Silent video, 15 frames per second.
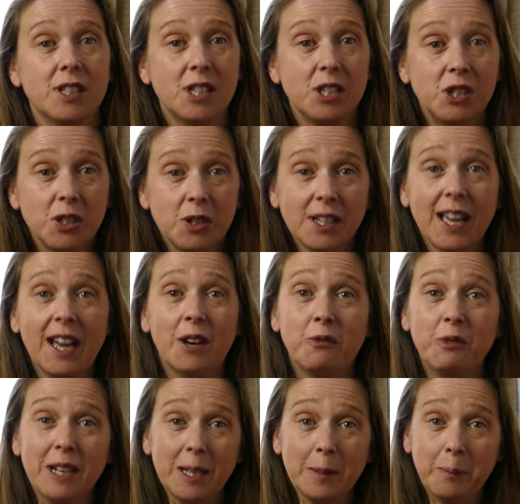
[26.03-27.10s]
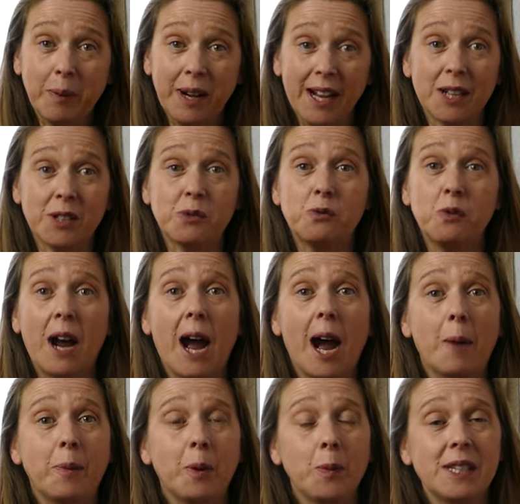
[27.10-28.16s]
they do get a really bad
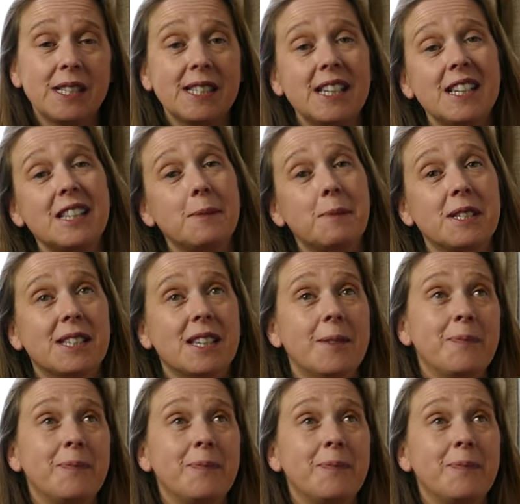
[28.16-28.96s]
rap, and we see them as